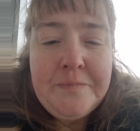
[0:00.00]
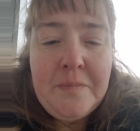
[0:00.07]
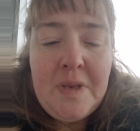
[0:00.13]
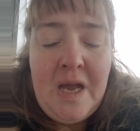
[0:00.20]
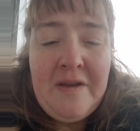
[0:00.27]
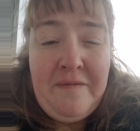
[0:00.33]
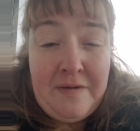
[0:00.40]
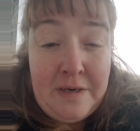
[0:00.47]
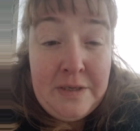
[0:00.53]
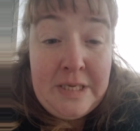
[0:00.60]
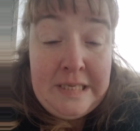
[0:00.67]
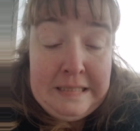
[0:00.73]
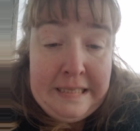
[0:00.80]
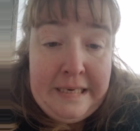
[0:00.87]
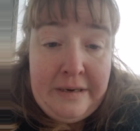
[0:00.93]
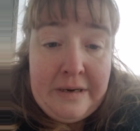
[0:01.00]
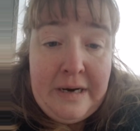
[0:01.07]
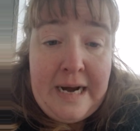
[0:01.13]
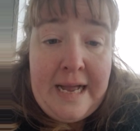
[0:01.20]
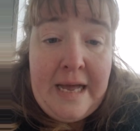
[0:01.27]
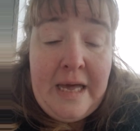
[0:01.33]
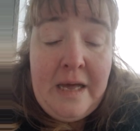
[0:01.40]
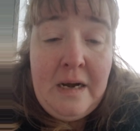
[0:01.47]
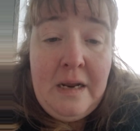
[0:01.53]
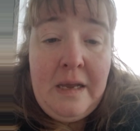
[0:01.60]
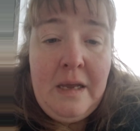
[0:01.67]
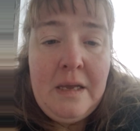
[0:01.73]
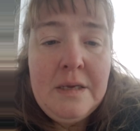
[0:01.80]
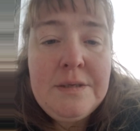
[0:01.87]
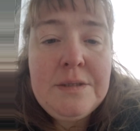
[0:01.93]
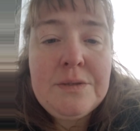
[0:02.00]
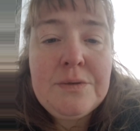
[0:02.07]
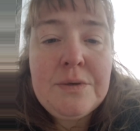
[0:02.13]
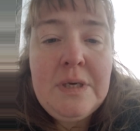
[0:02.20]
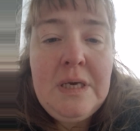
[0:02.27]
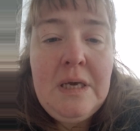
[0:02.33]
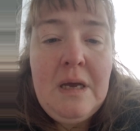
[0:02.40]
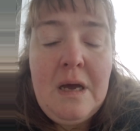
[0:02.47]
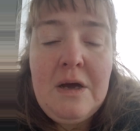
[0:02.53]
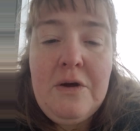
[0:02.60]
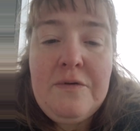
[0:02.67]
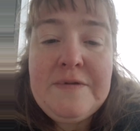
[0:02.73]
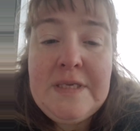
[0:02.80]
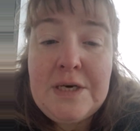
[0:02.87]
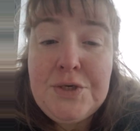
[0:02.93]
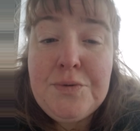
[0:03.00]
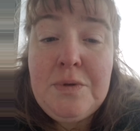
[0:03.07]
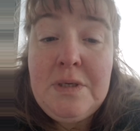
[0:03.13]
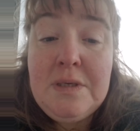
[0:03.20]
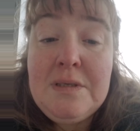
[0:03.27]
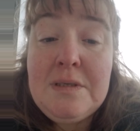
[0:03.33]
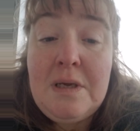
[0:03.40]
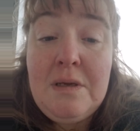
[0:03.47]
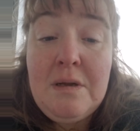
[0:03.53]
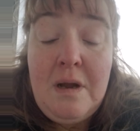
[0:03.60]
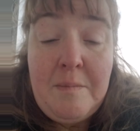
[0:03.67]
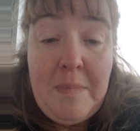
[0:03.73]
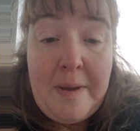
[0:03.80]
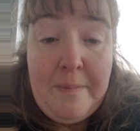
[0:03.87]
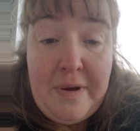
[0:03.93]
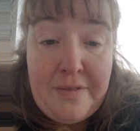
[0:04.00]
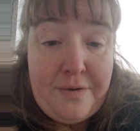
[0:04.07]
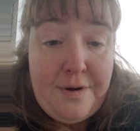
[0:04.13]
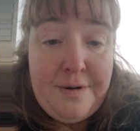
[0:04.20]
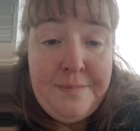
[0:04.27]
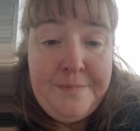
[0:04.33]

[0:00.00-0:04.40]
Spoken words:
I found out later, had a history of sexual assault on my mother.